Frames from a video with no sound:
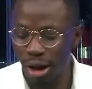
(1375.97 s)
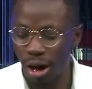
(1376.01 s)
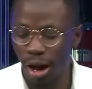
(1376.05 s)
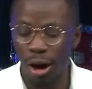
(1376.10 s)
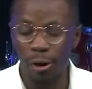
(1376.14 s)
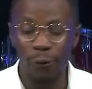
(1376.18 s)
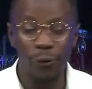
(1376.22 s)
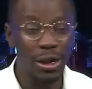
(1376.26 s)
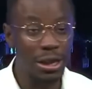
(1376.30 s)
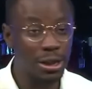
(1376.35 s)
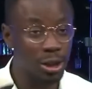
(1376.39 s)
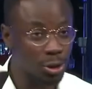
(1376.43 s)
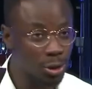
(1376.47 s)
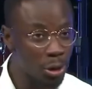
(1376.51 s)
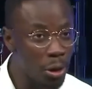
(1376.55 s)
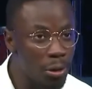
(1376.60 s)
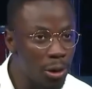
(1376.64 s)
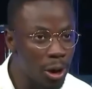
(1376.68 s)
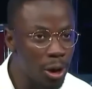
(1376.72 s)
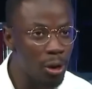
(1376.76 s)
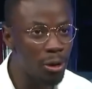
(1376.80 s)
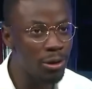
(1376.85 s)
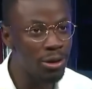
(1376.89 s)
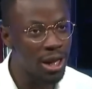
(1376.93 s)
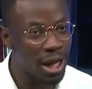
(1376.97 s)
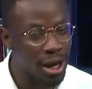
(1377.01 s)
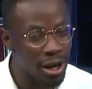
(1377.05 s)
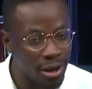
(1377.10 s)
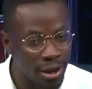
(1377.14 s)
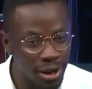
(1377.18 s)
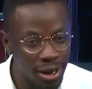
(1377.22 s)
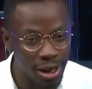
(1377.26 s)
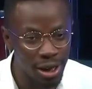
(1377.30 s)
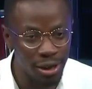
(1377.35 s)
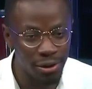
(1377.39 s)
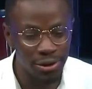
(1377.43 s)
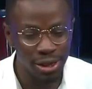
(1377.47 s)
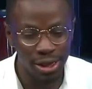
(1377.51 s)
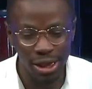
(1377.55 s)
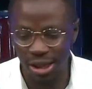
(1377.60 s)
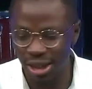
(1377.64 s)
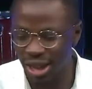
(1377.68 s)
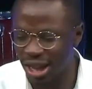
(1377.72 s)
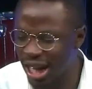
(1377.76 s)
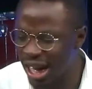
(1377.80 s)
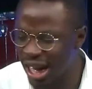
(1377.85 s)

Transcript: of historical narratives, there's a